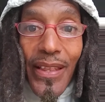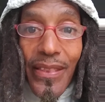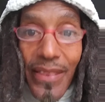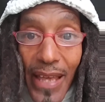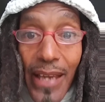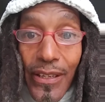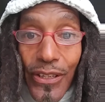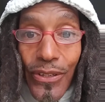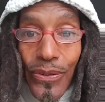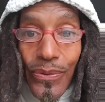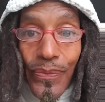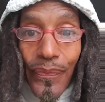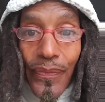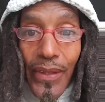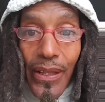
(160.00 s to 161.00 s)
Thank you.
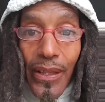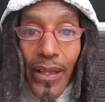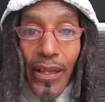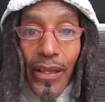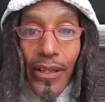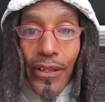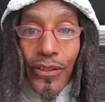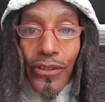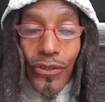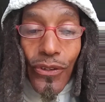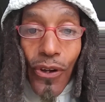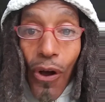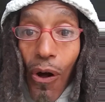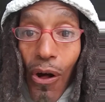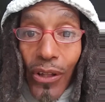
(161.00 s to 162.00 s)
You
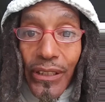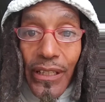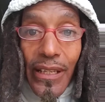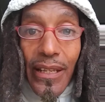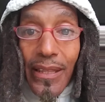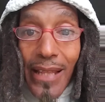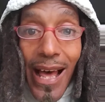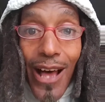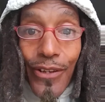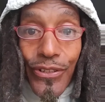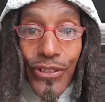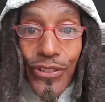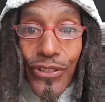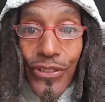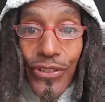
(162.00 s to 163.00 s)
called in the
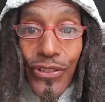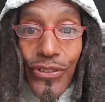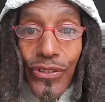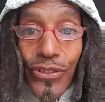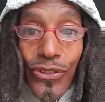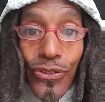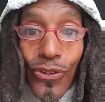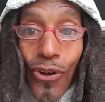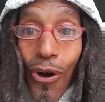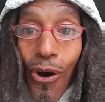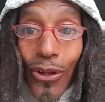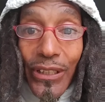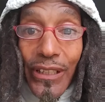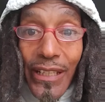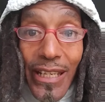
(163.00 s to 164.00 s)
thousands. You
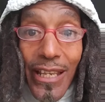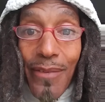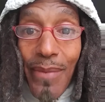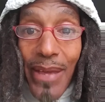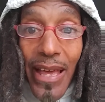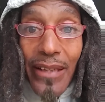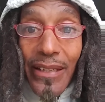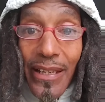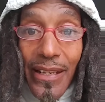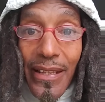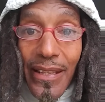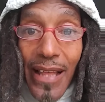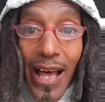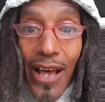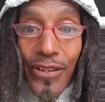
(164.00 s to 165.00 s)
called and emailed in the
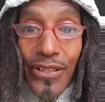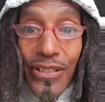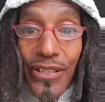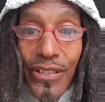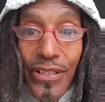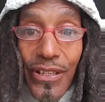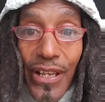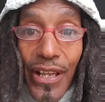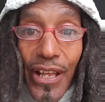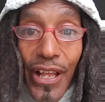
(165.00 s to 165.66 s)
thousands.